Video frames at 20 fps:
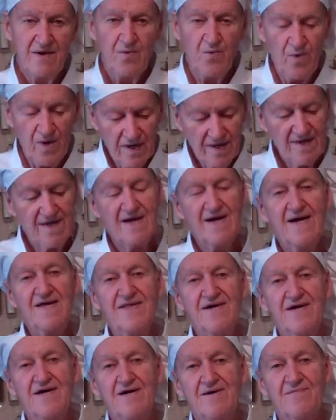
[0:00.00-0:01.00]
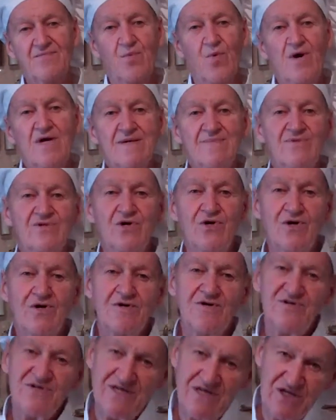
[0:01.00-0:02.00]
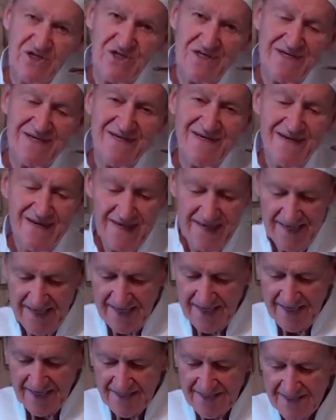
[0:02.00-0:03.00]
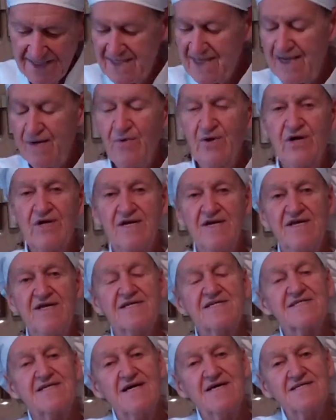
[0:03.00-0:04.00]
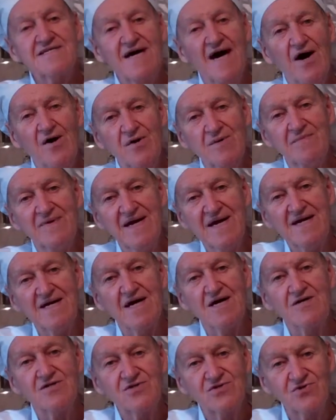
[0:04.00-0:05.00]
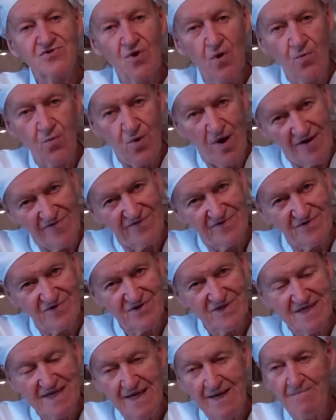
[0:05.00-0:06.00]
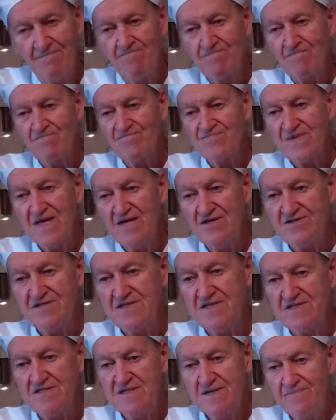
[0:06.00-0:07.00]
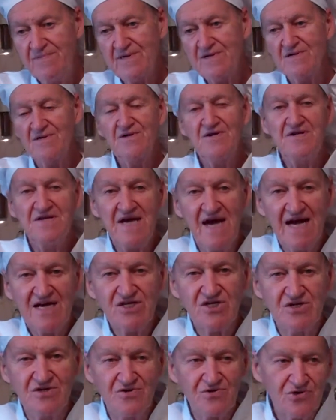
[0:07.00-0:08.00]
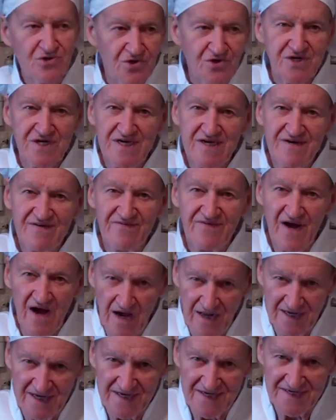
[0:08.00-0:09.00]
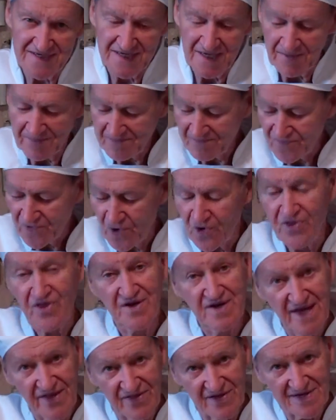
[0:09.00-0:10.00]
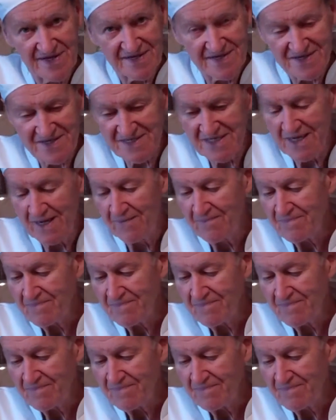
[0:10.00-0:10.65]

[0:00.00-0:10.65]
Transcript: Well, hi there. Welcome to Earl's Kitchen. Today we're going to discuss how to make stroop wafels. It's the typical national cookie of Holland, or the Netherlands.